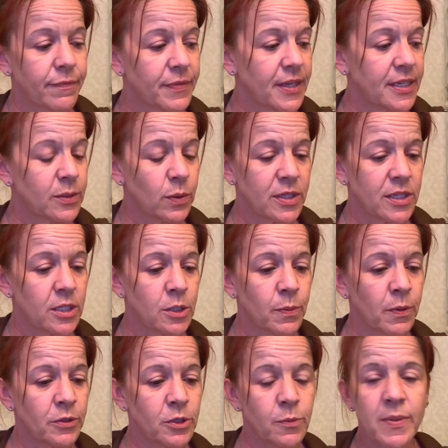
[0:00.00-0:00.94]
This wasn't
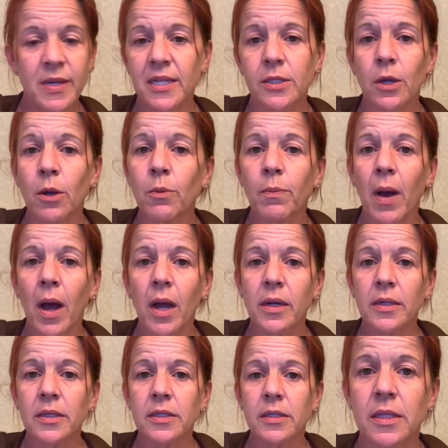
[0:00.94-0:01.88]
supposed to be a
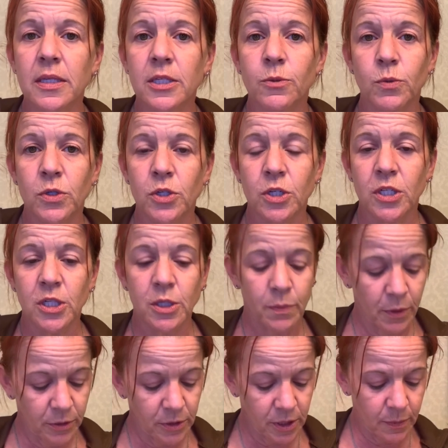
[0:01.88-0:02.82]
soapbox. This was just
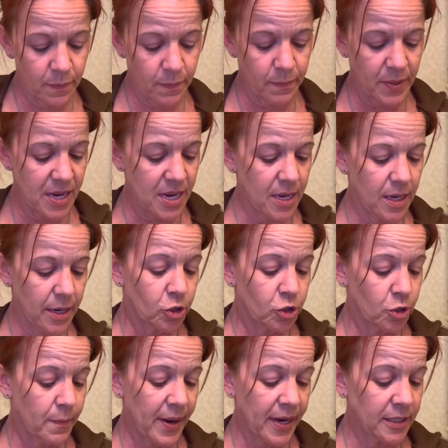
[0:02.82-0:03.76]
supposed to be
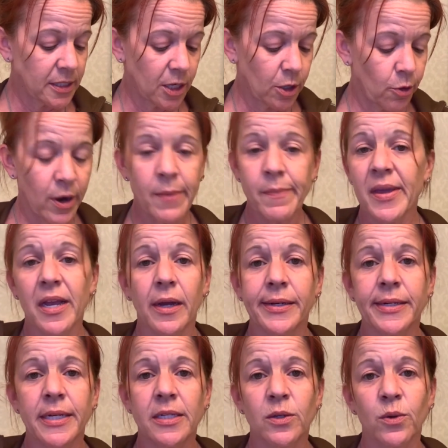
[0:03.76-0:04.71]
Dermactin Crepe Be
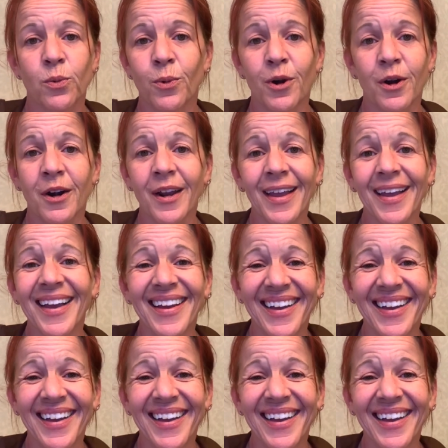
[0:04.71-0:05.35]
Gone doesn't work.